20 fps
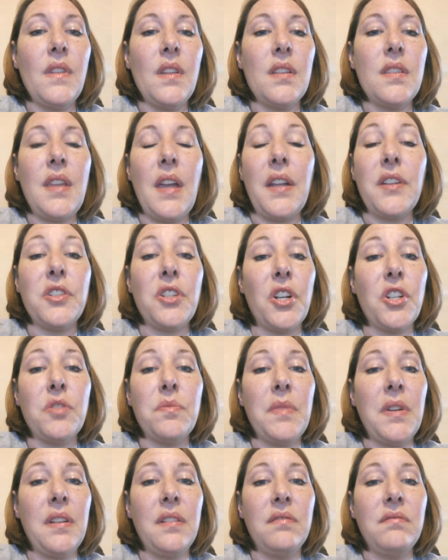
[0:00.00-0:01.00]
that
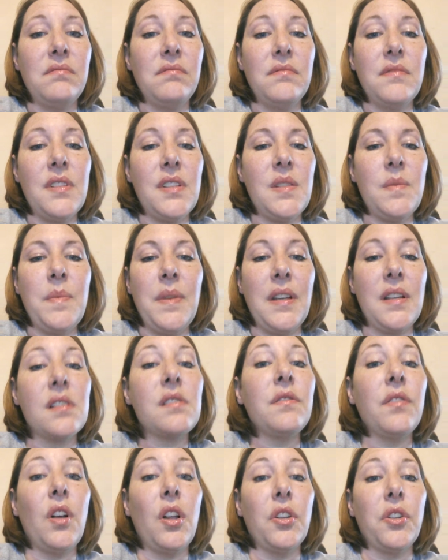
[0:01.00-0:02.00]
judgment speaks
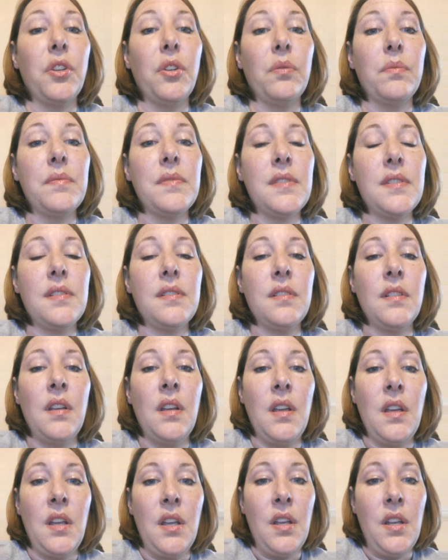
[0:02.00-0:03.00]
volumes.
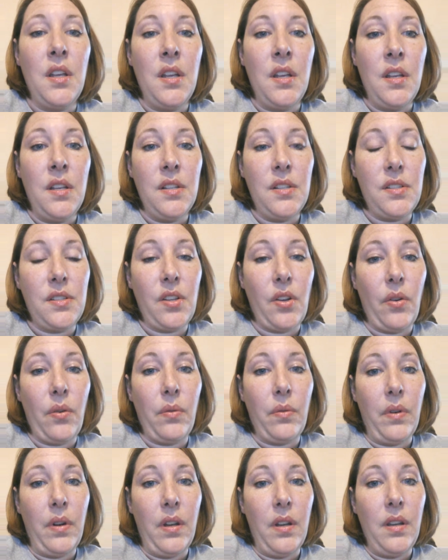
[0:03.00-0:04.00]

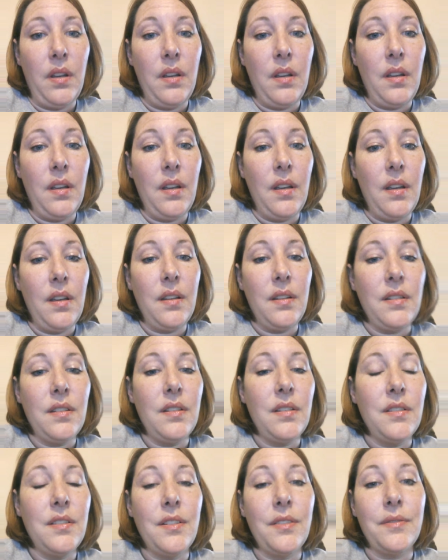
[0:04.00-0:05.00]
So,
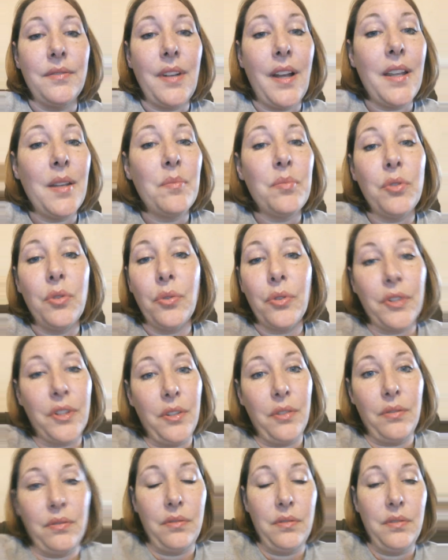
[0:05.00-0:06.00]
you know, I implore
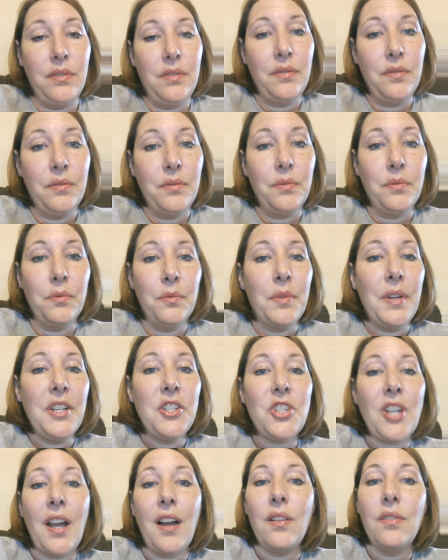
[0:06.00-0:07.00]
you
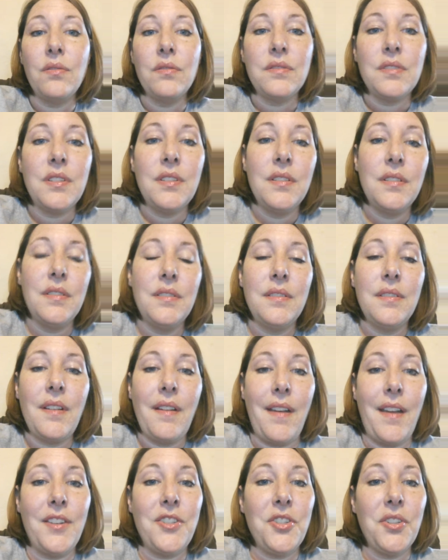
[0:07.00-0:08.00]
reach out,
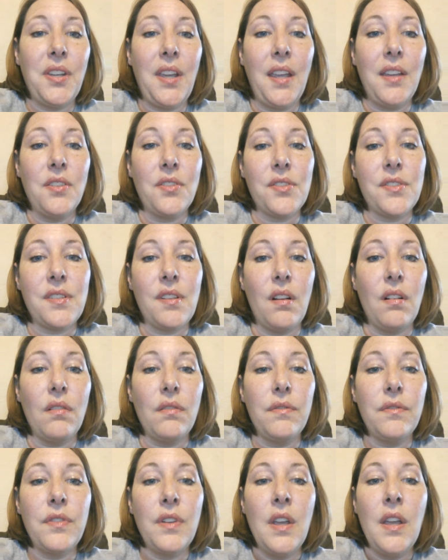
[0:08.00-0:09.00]
educate yourself.
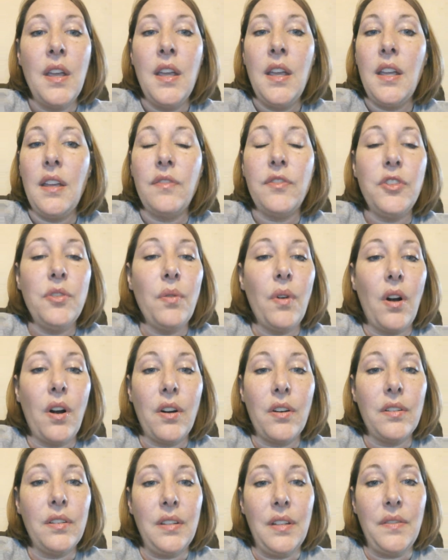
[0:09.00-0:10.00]
If you
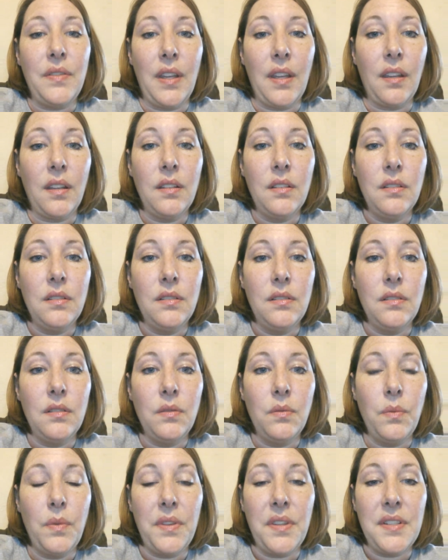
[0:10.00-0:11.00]
aren't living
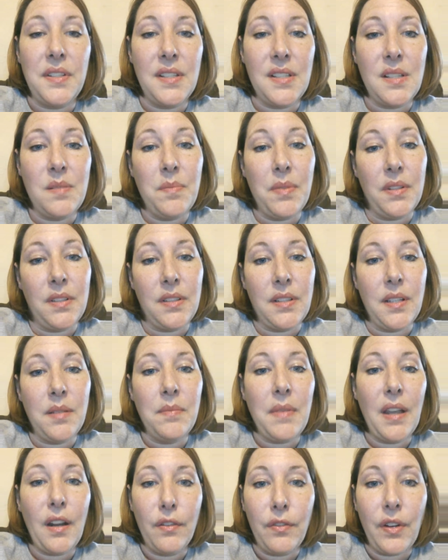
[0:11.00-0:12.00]
with a disability,
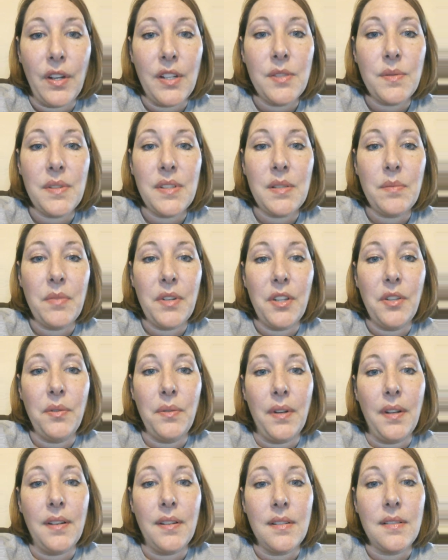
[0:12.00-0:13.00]
make friends with somebody who
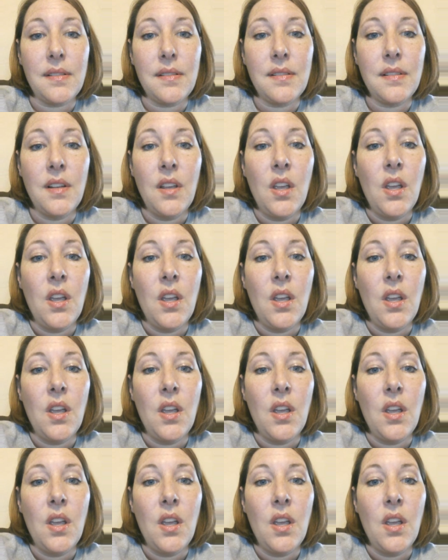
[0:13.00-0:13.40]
is.